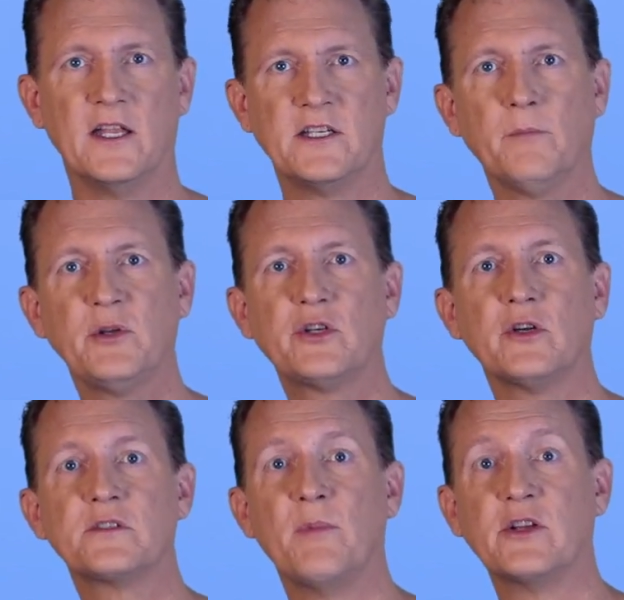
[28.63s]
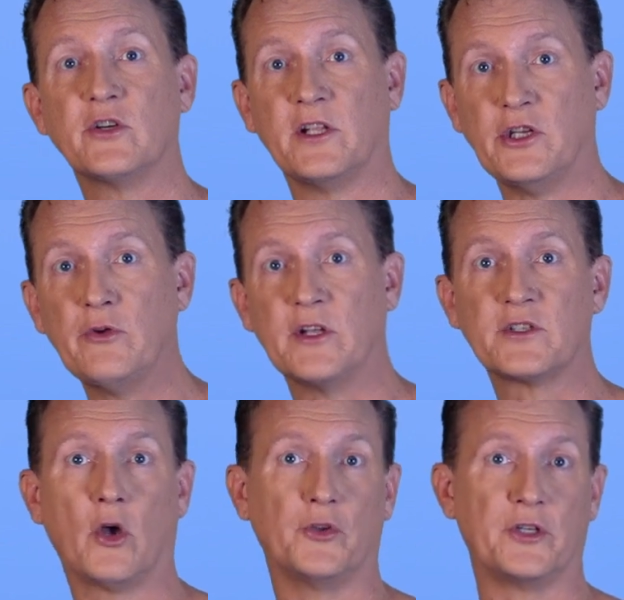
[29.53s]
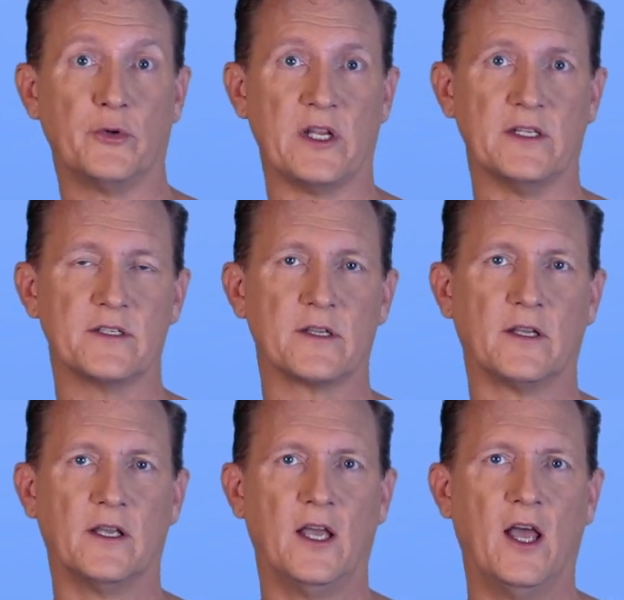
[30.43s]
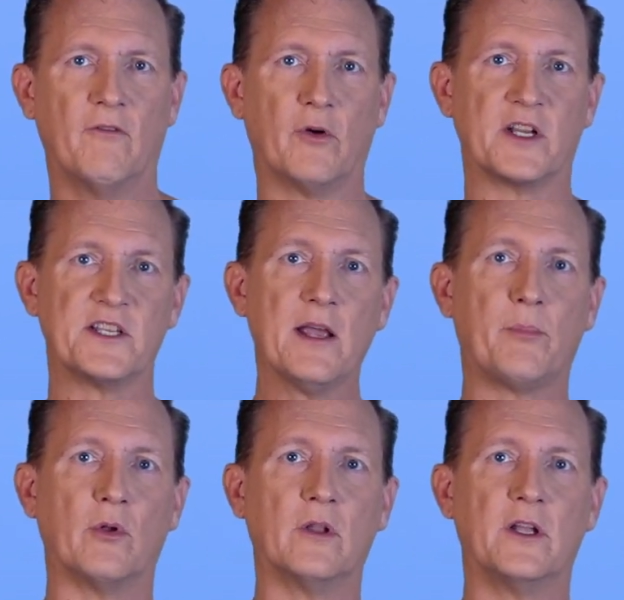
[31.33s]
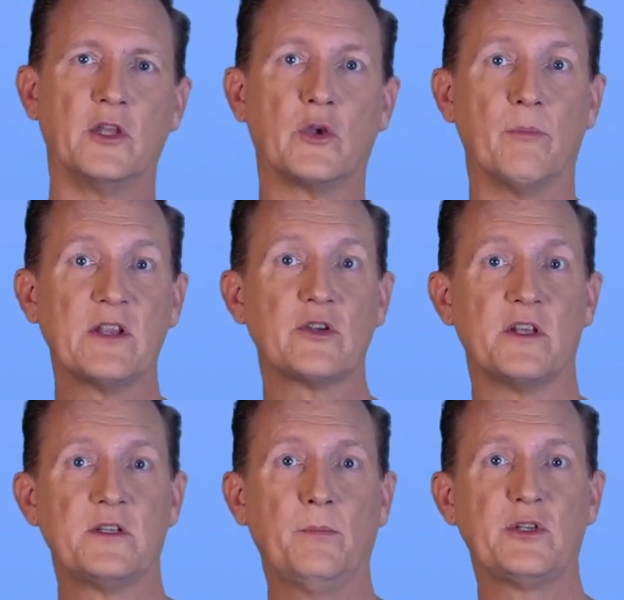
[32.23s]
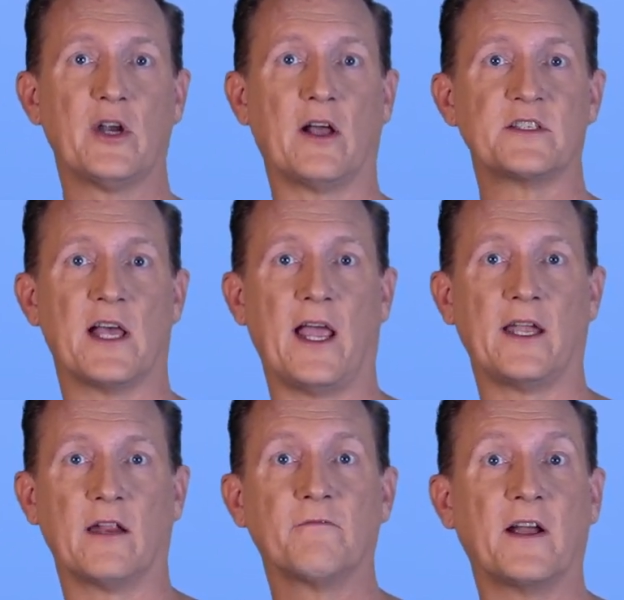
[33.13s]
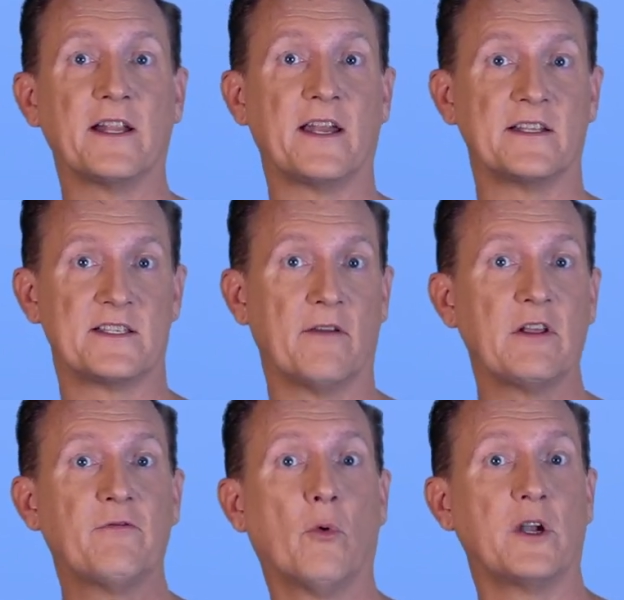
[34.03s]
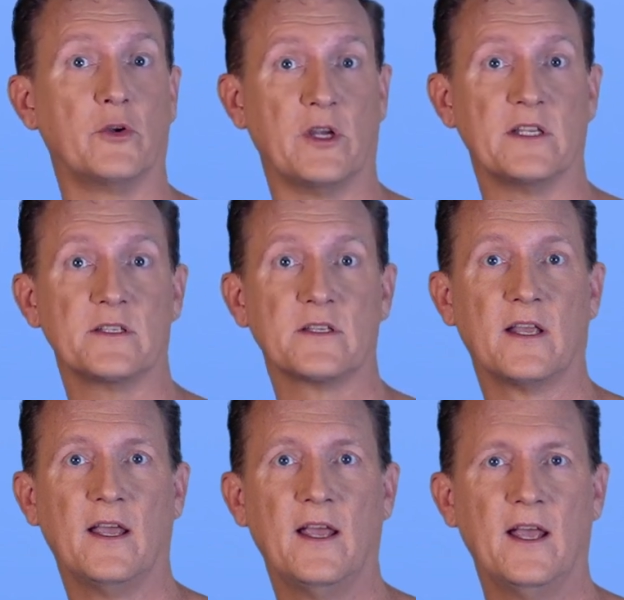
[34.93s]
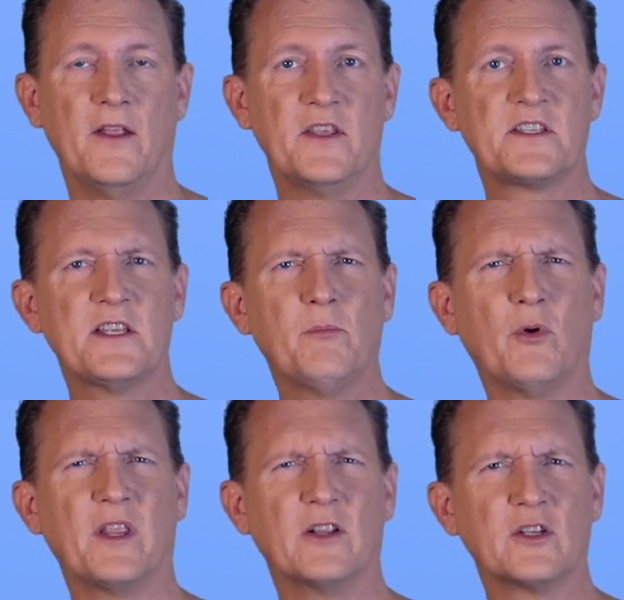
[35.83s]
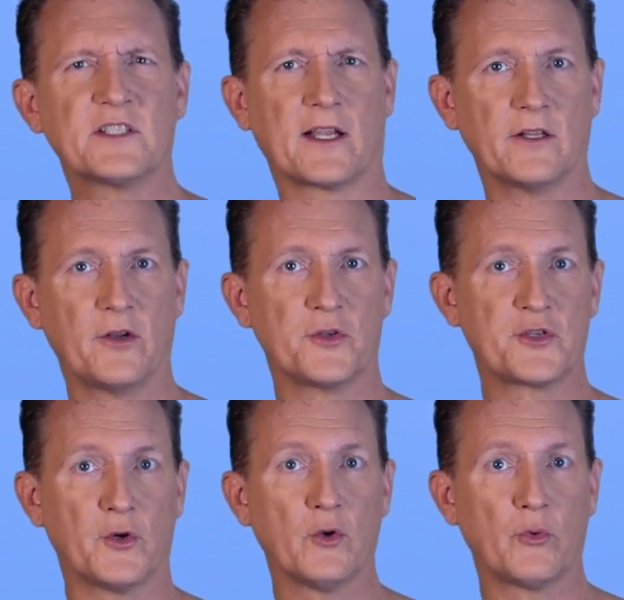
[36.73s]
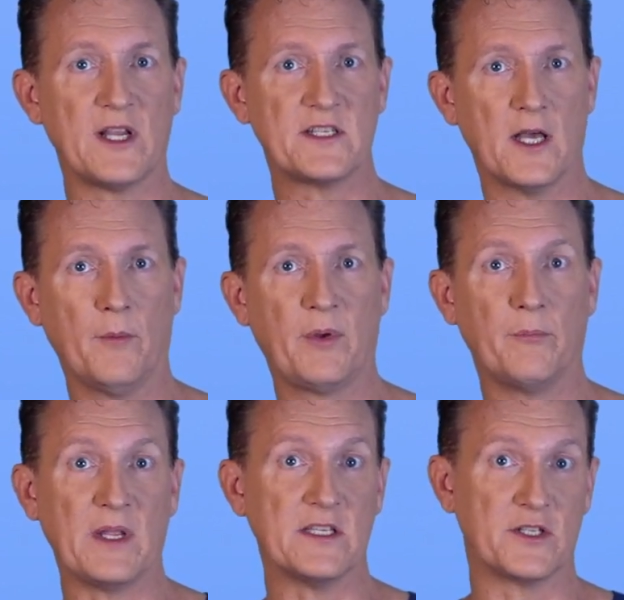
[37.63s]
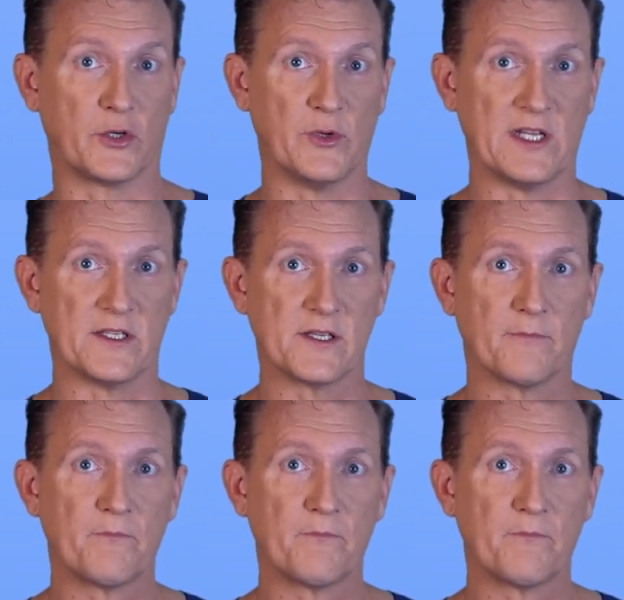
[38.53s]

Temperature is measured in units called degrees. For example, you can measure the temperature outside and find that it's 74 degrees. This symbol that looks like a little circle raised up means degrees.